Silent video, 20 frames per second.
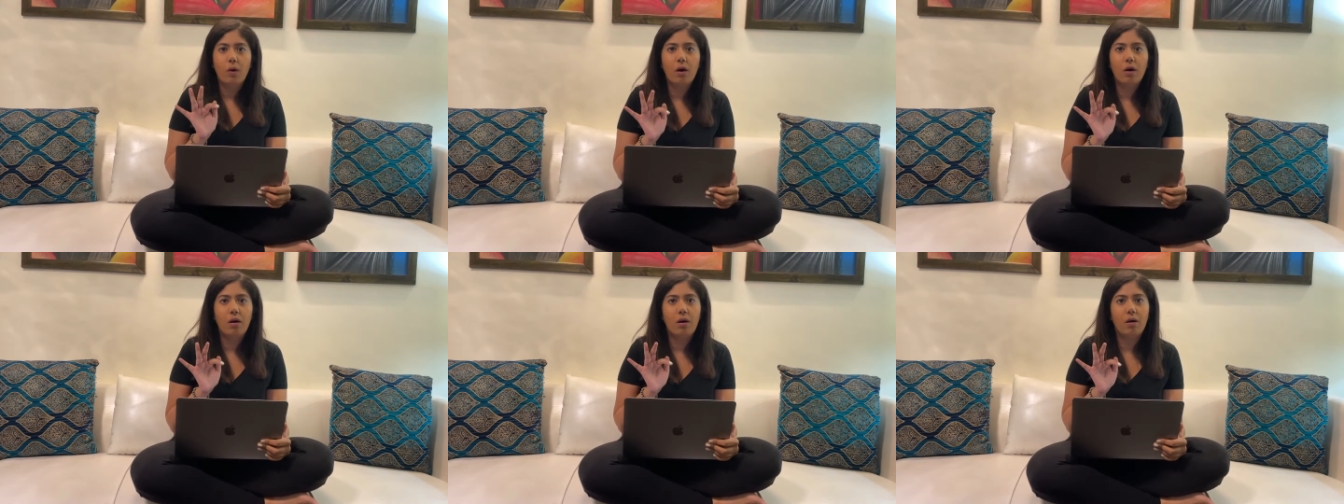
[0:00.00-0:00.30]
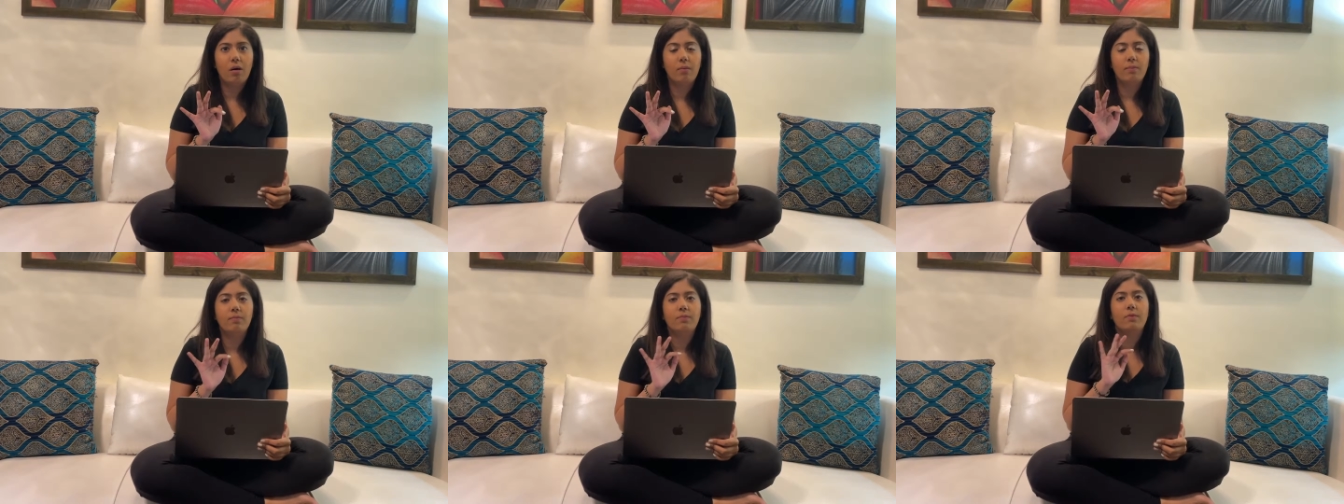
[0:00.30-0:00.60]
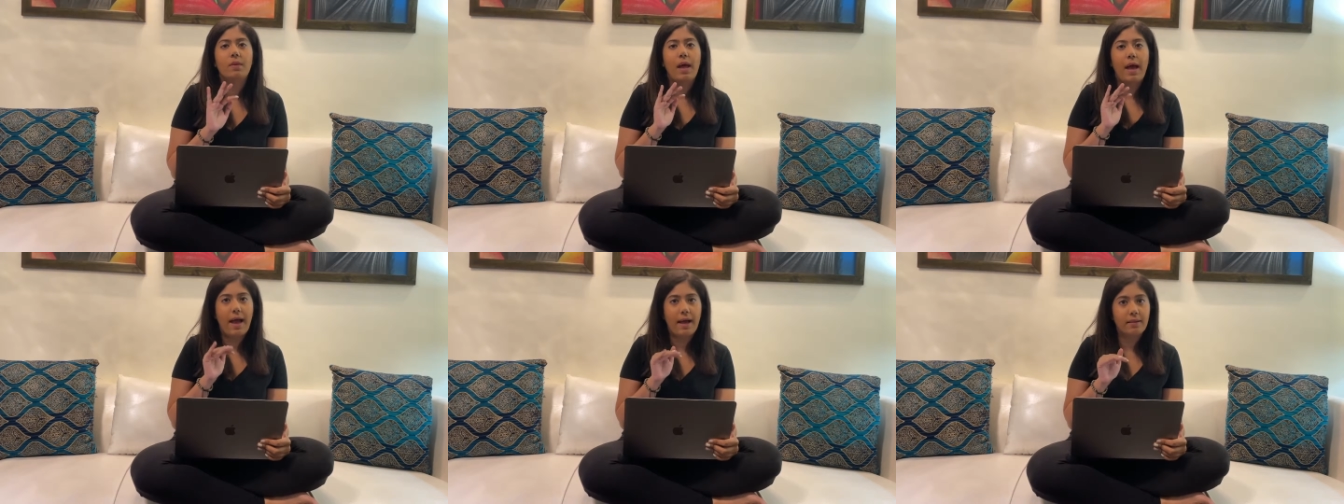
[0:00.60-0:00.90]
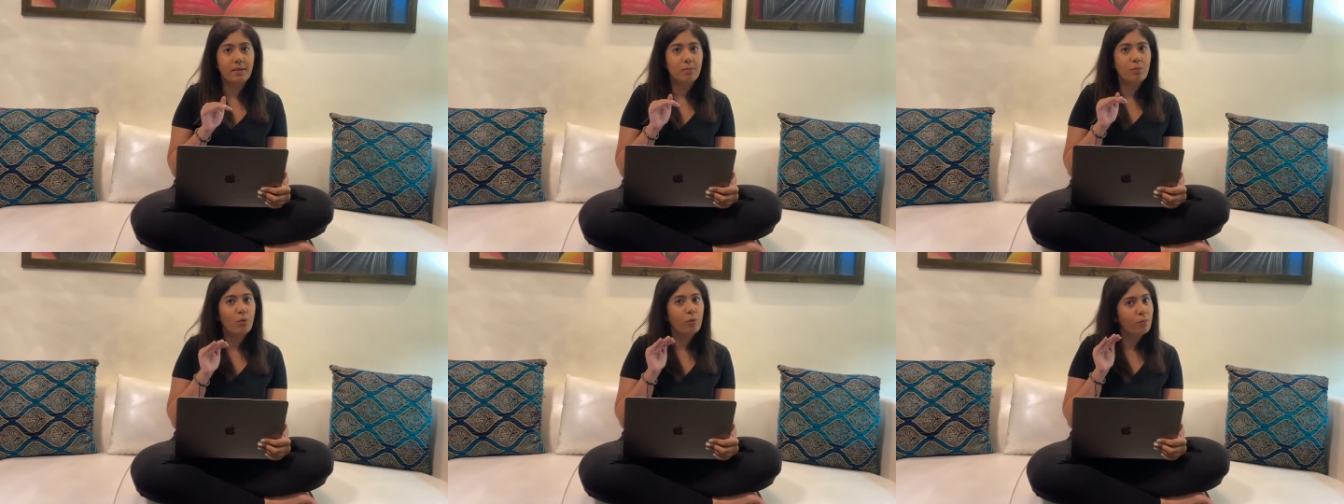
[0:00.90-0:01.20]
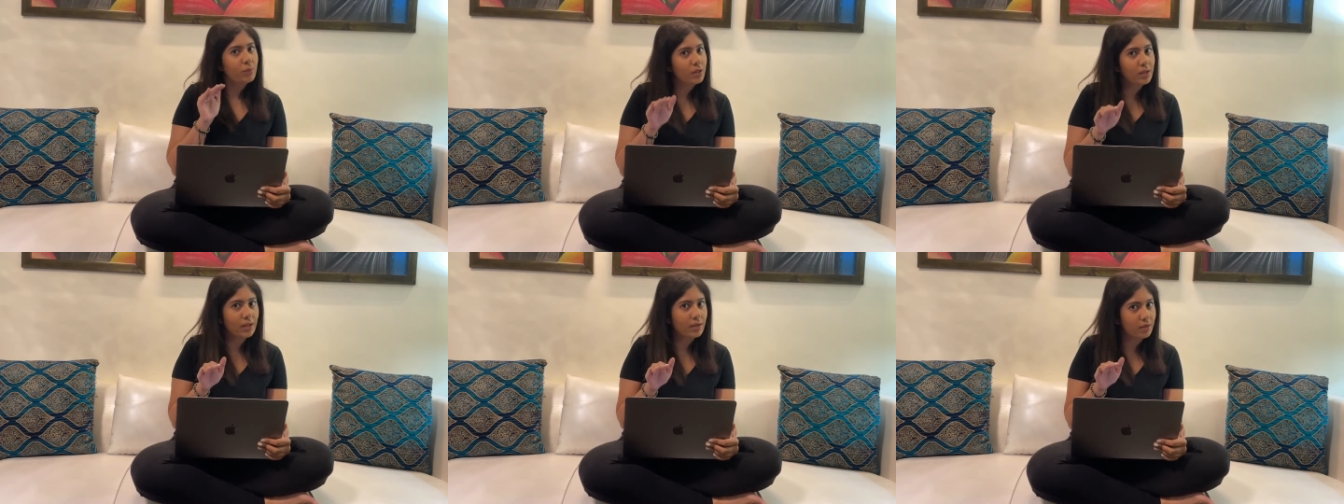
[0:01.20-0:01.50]
um, at the
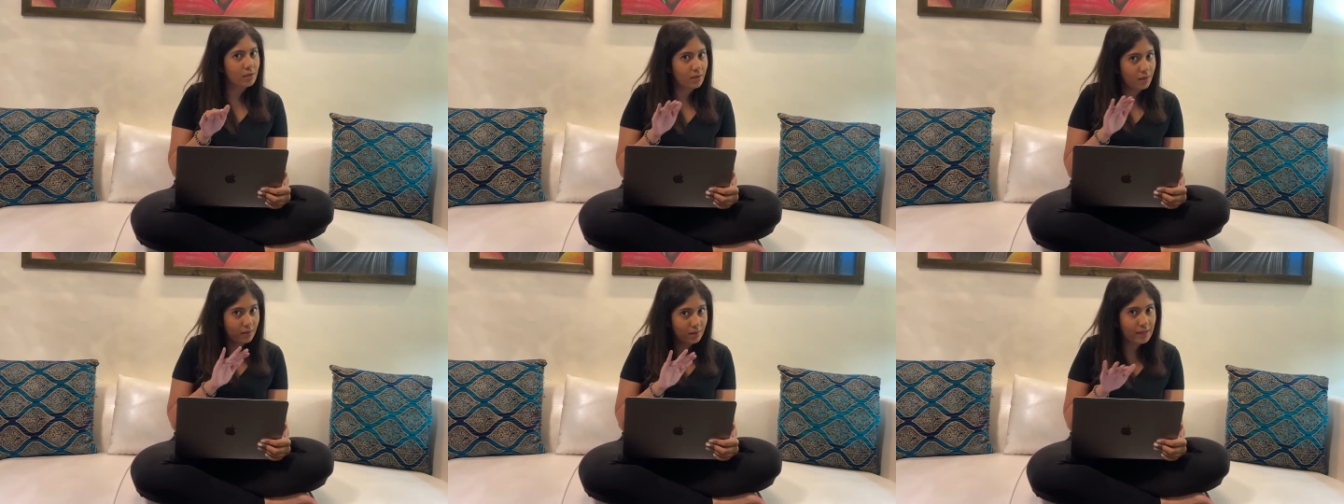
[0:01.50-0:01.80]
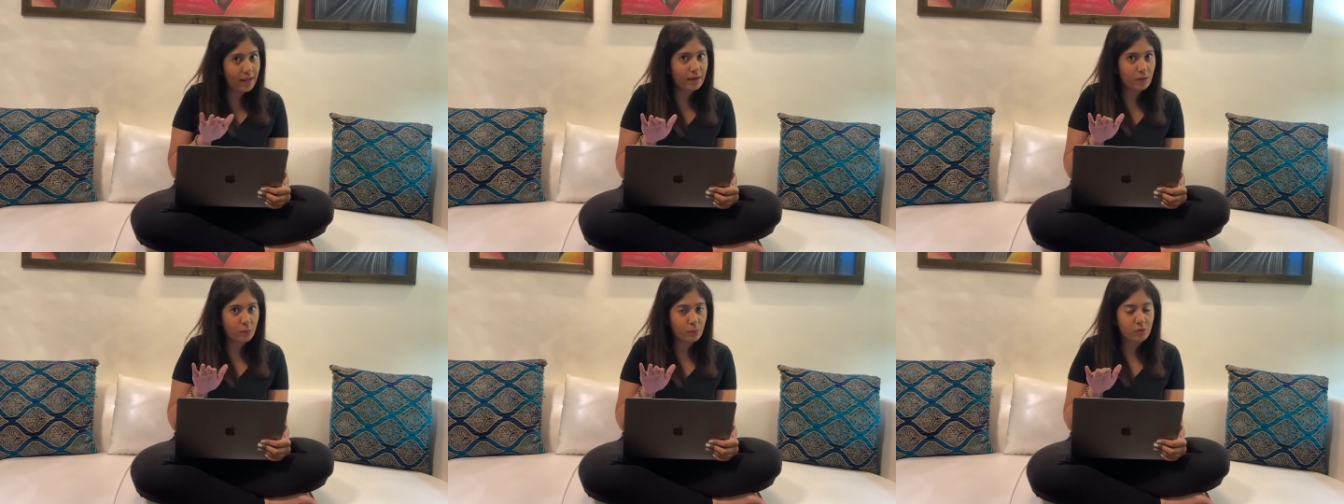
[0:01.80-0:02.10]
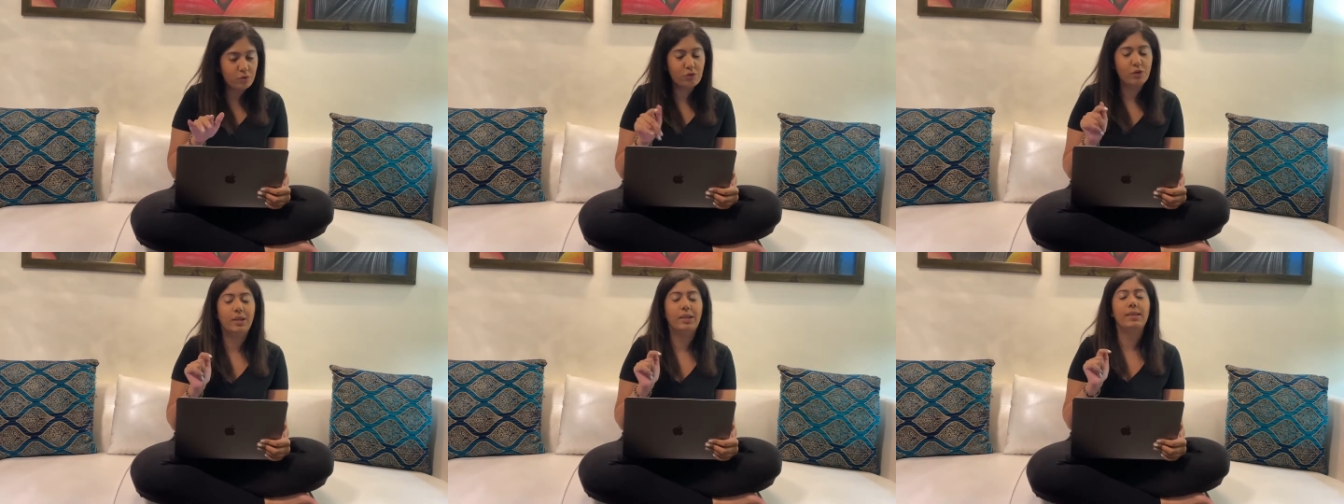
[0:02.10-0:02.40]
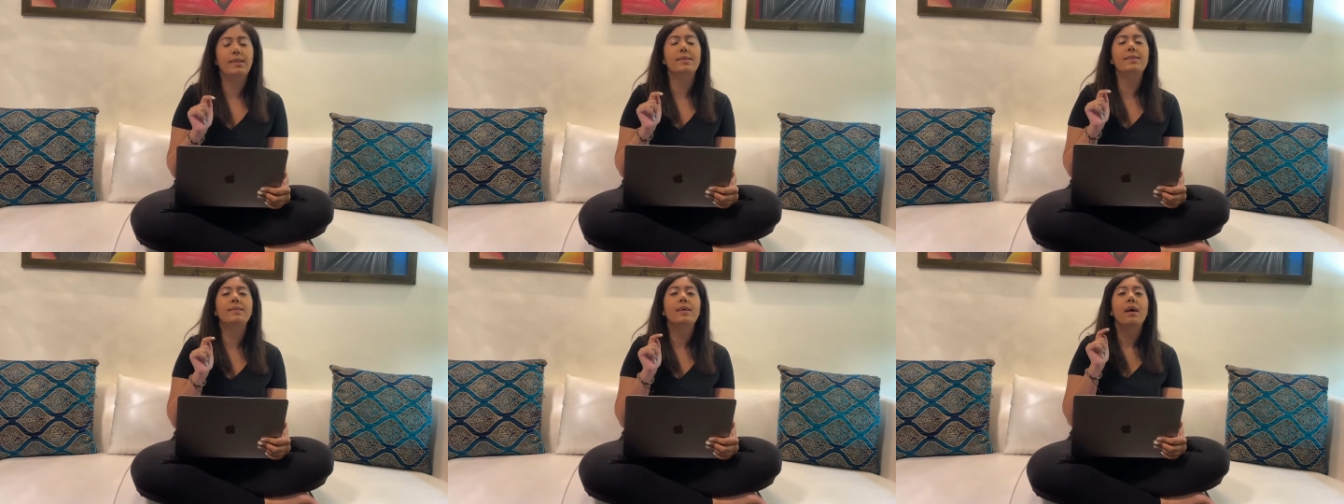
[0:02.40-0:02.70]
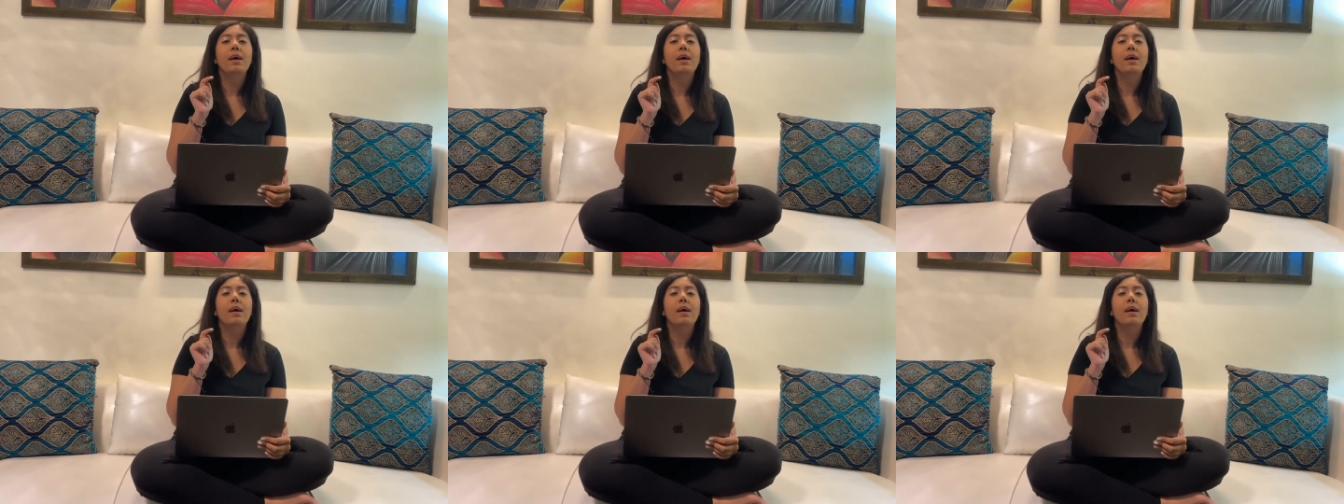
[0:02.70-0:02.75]
moment then that will release.